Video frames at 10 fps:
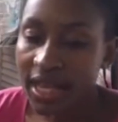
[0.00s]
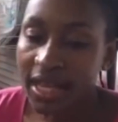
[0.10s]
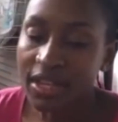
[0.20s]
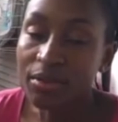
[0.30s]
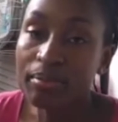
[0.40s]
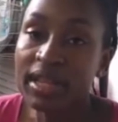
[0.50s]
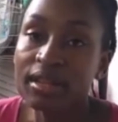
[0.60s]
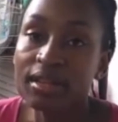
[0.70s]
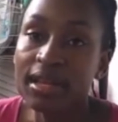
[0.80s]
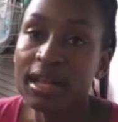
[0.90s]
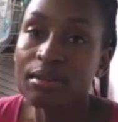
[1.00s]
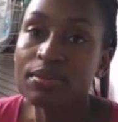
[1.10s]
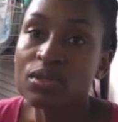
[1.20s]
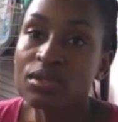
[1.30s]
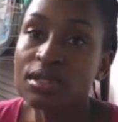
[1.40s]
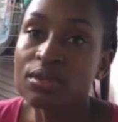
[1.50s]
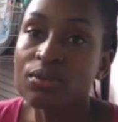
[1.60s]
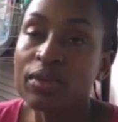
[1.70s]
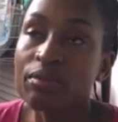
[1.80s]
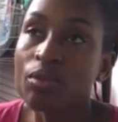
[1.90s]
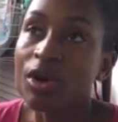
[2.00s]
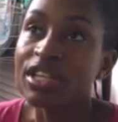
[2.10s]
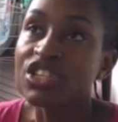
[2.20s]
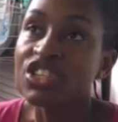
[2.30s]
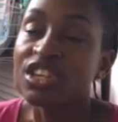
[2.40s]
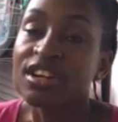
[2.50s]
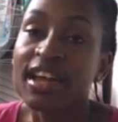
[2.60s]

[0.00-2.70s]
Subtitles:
Milk helps with moisture,